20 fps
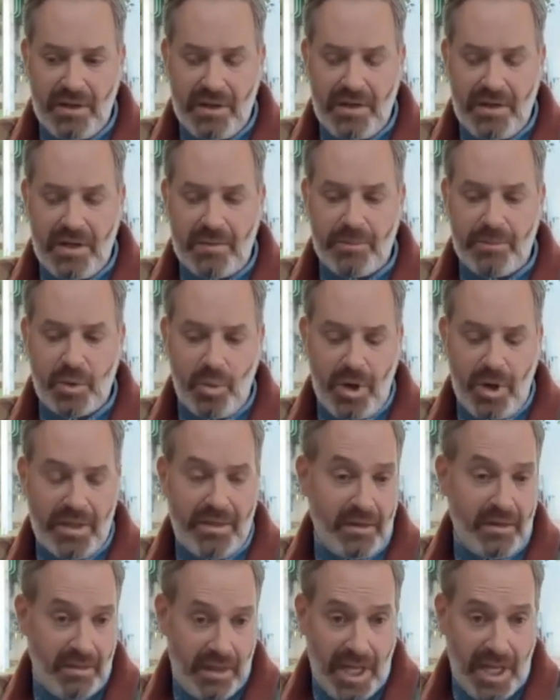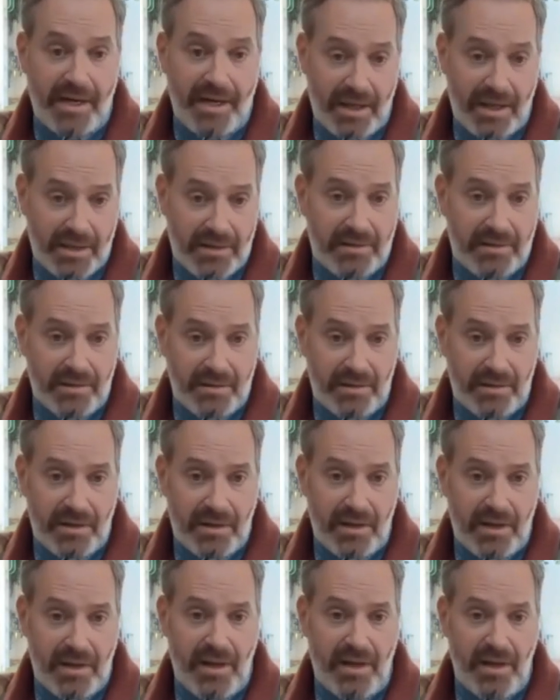Number one, the lighting.
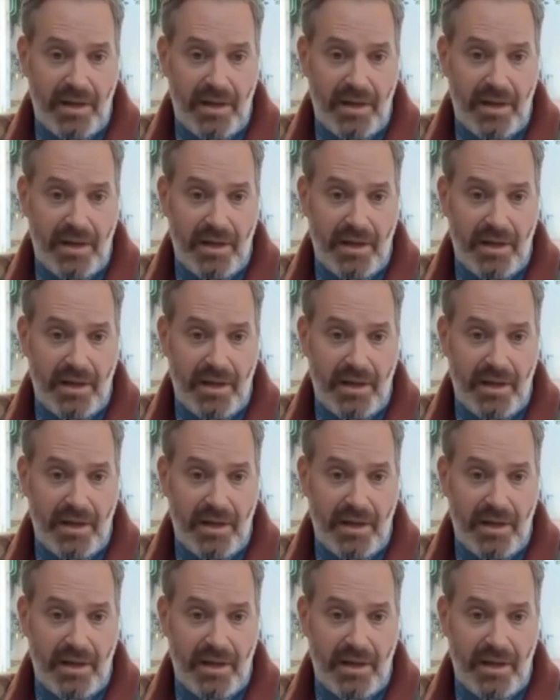The